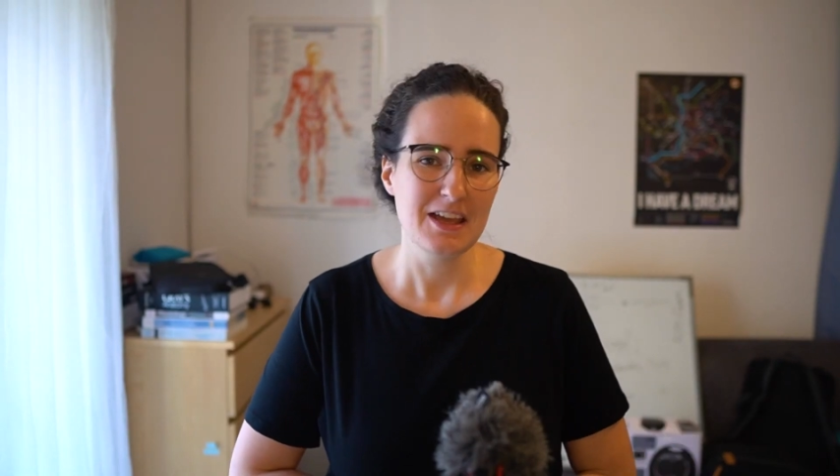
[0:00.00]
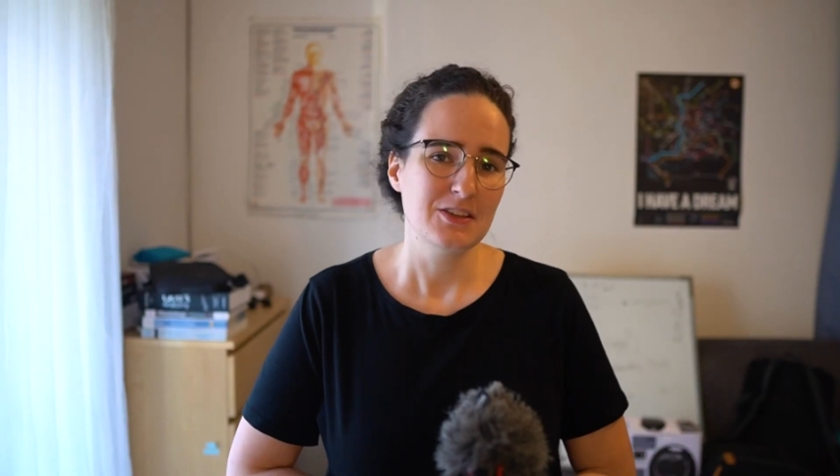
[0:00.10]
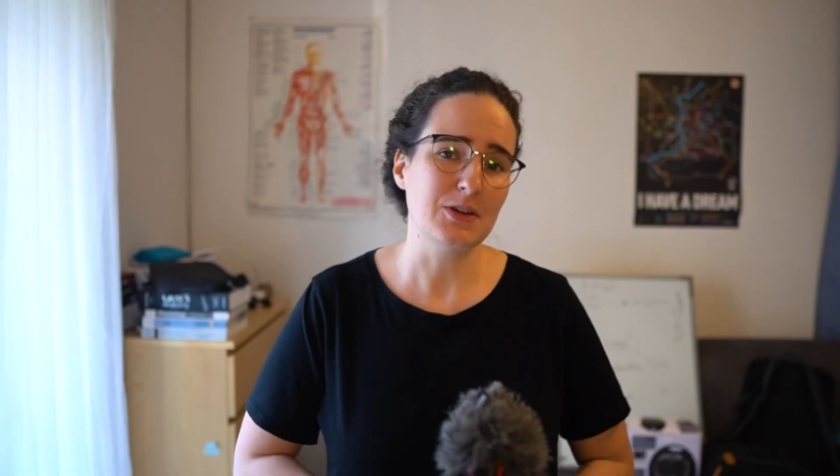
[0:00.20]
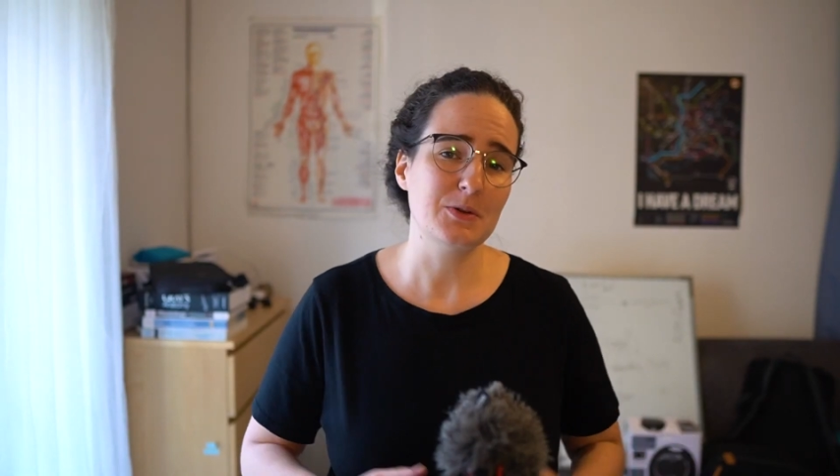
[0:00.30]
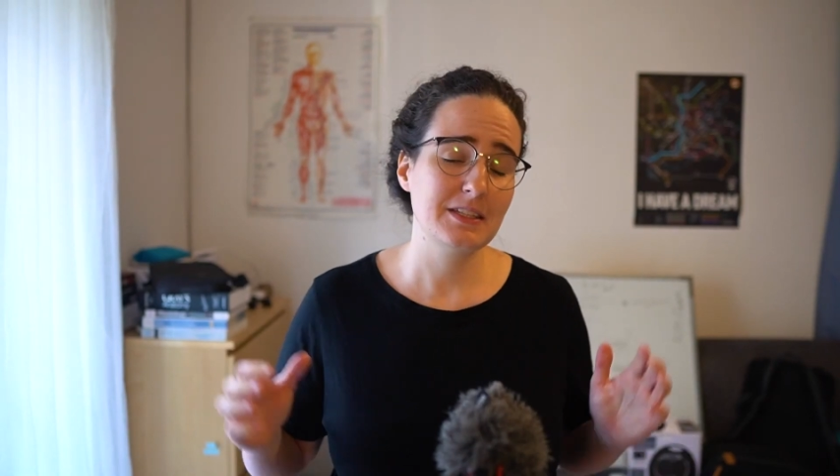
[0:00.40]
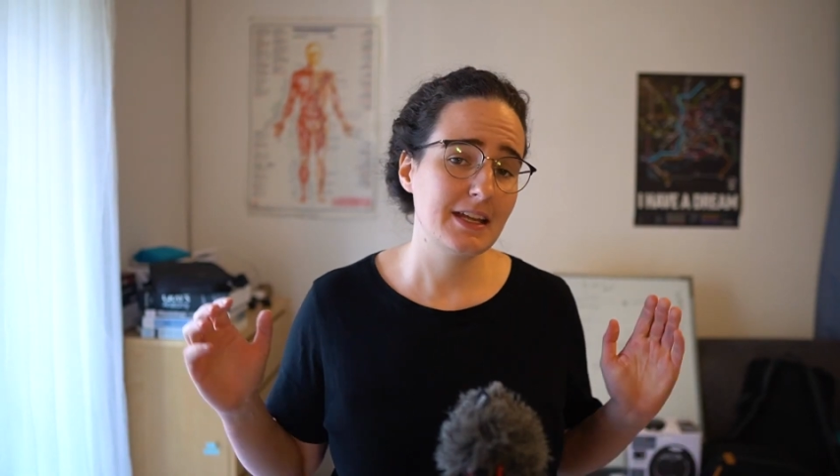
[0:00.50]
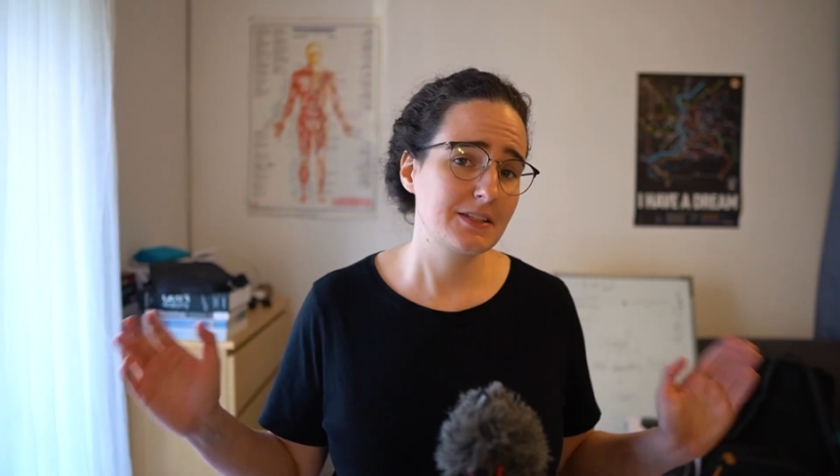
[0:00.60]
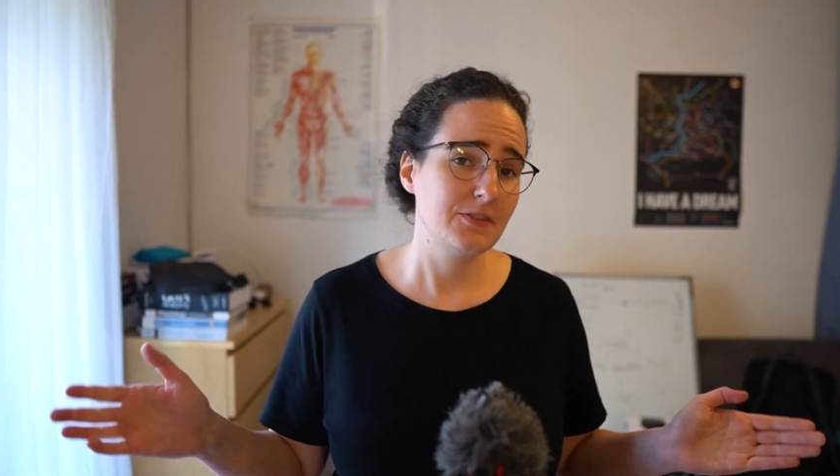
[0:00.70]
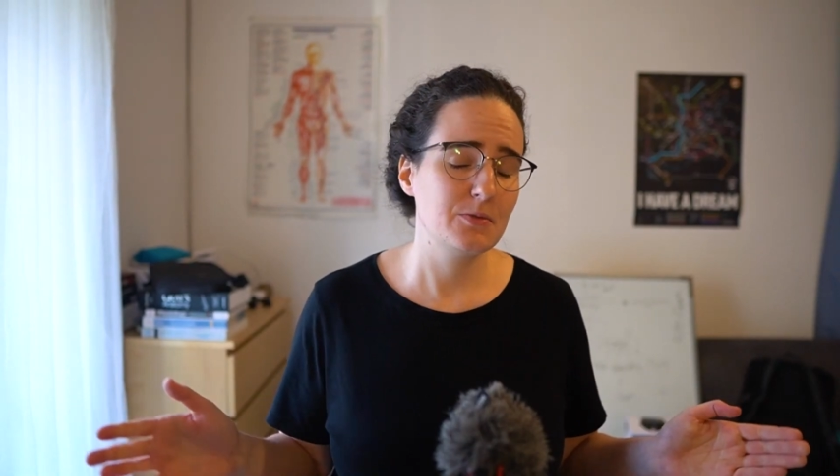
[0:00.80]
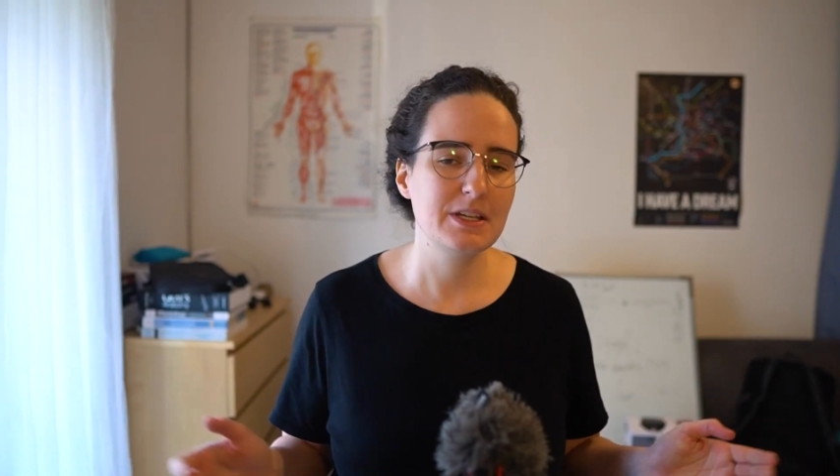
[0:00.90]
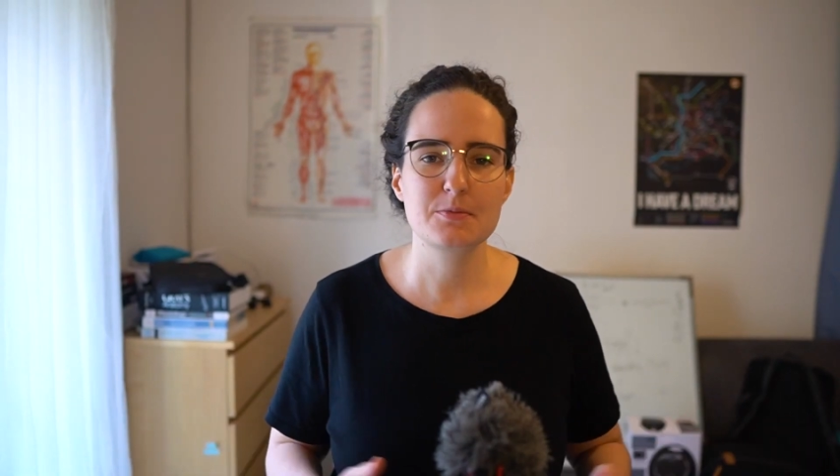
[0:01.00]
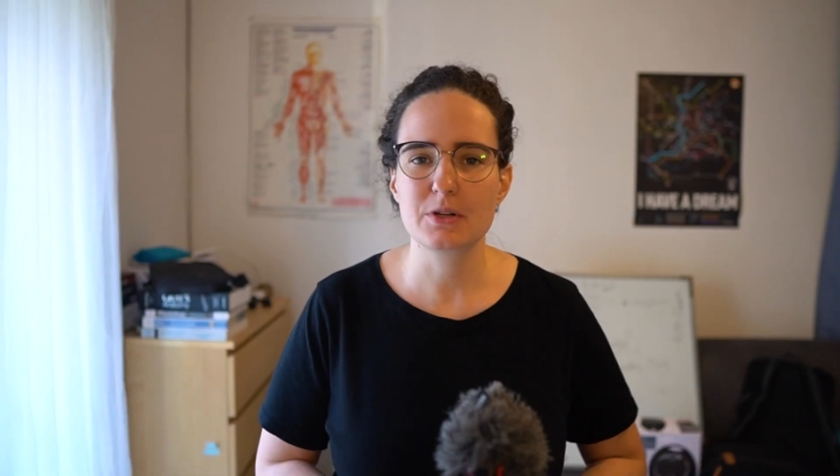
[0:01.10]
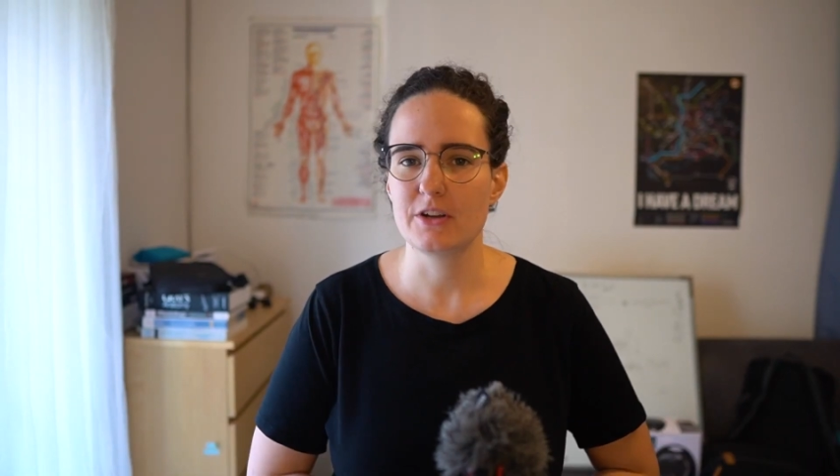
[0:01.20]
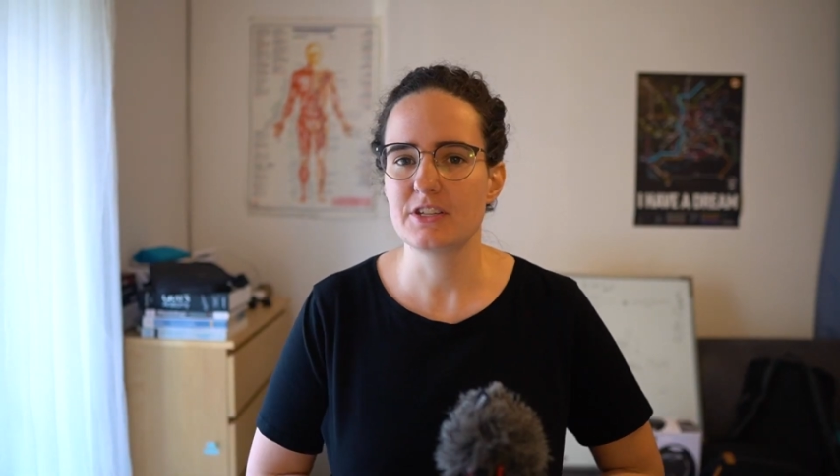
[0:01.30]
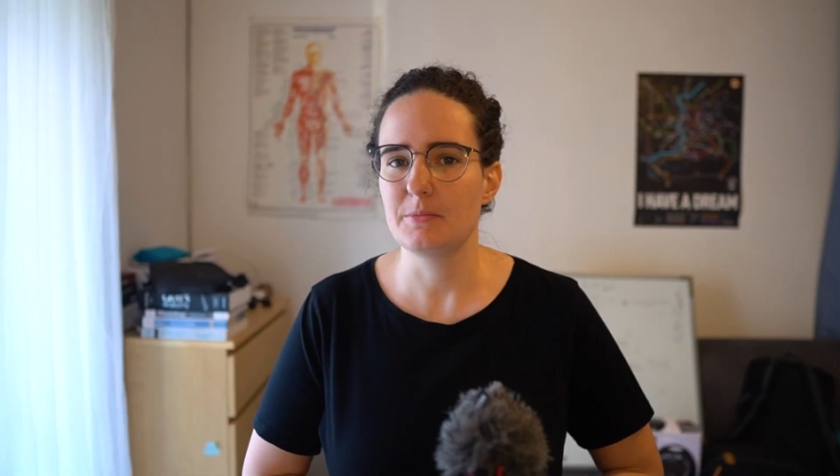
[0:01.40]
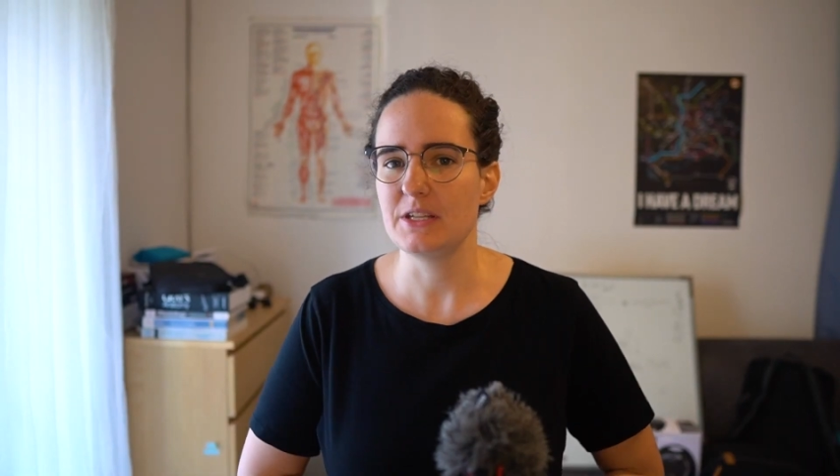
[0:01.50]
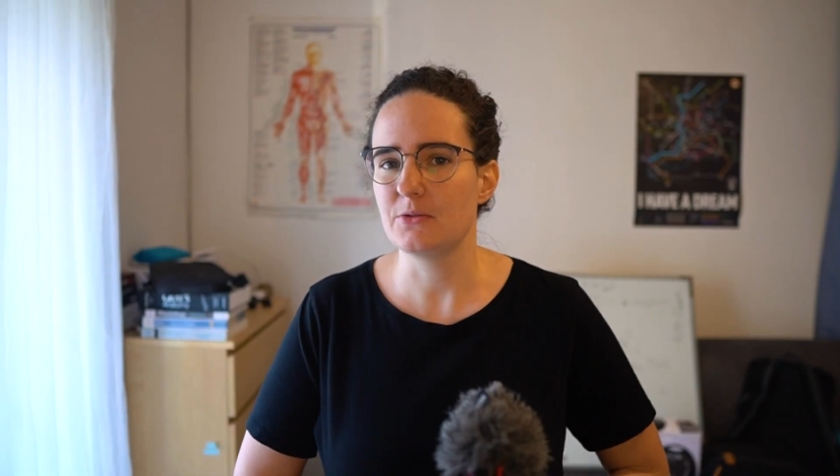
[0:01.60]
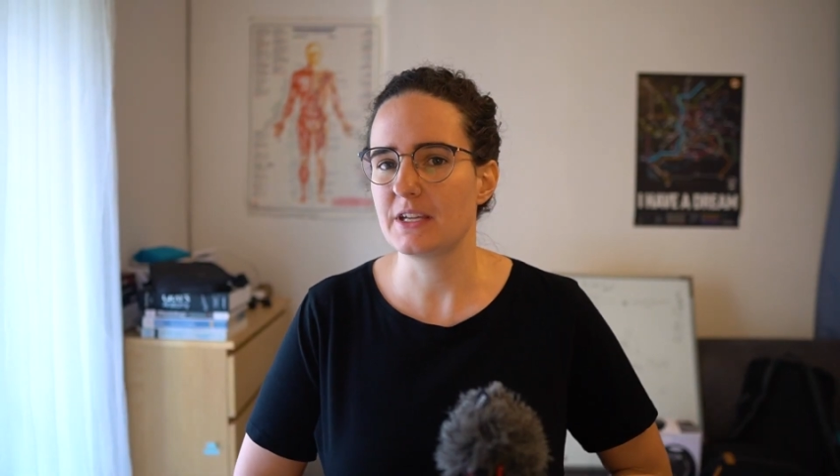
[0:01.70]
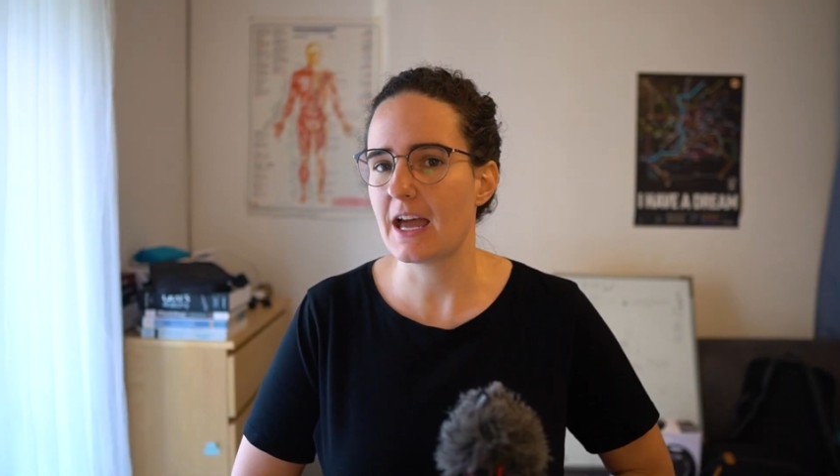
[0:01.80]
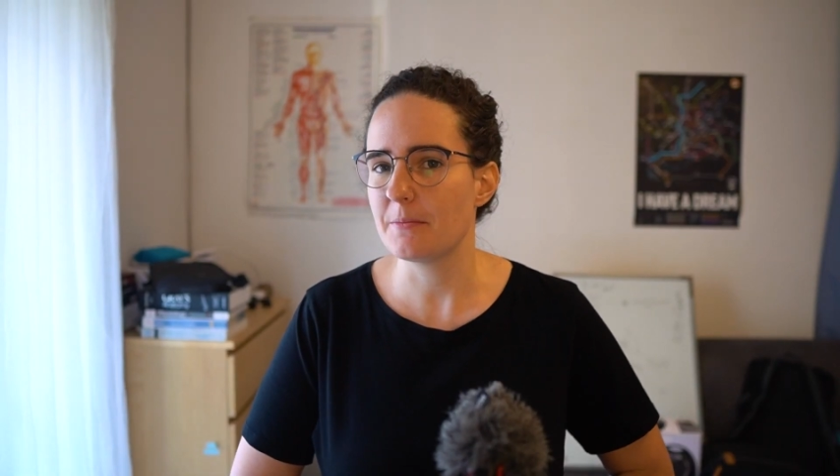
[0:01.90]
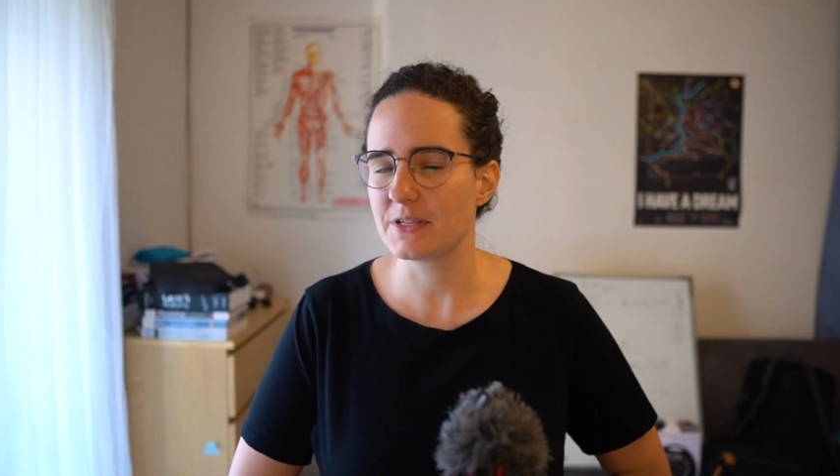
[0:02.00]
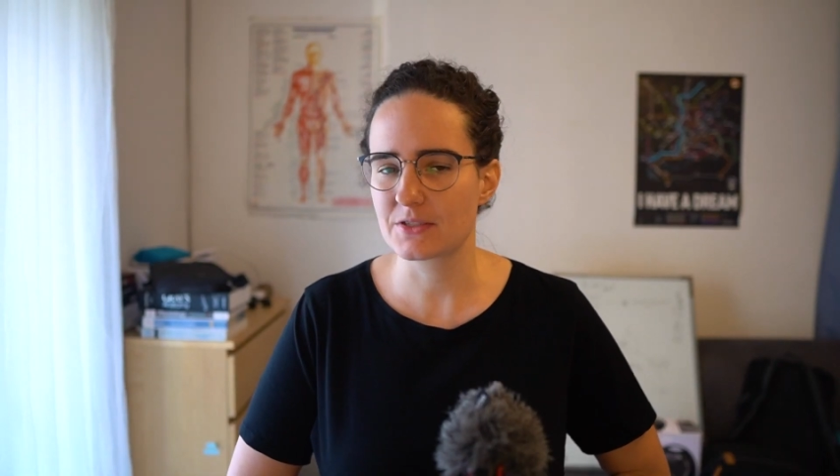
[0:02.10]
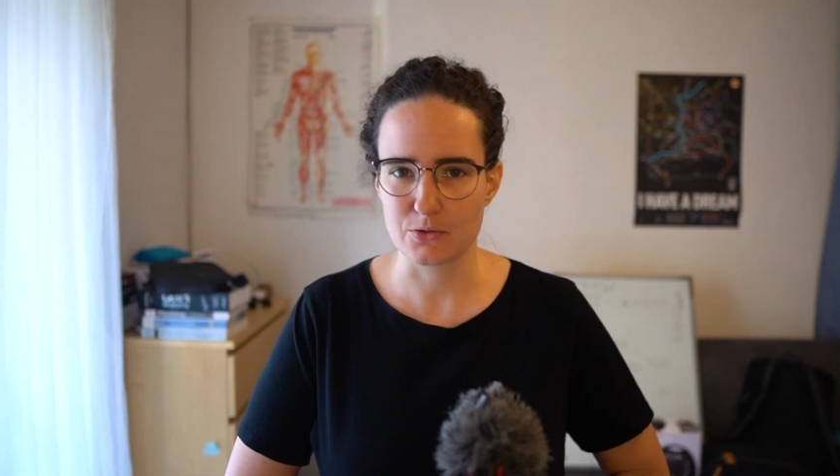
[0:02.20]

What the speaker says: So in the next few weeks, we're going to be doing campus